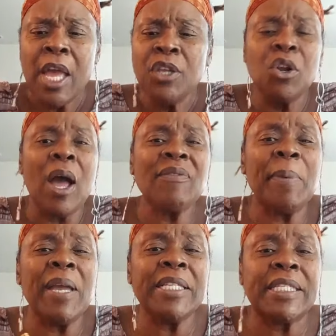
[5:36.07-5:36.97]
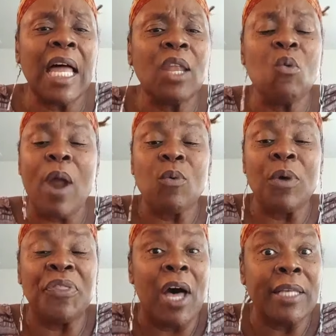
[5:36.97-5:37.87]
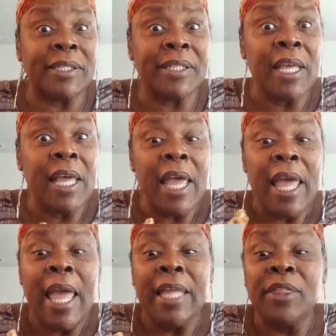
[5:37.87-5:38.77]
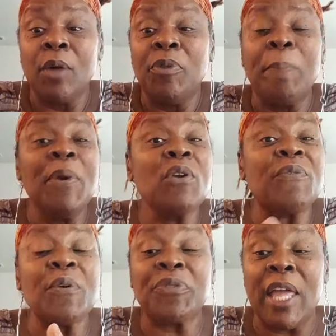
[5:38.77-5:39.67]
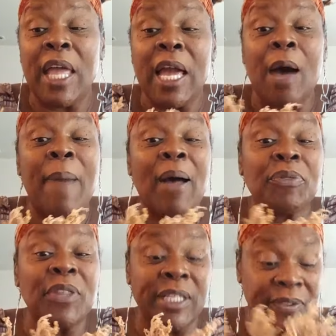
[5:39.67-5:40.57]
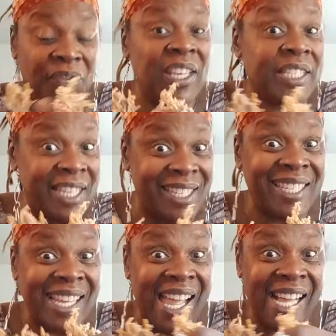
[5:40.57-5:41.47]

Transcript: you don't have to be in Delaware with us. The beautiful thing about this visit,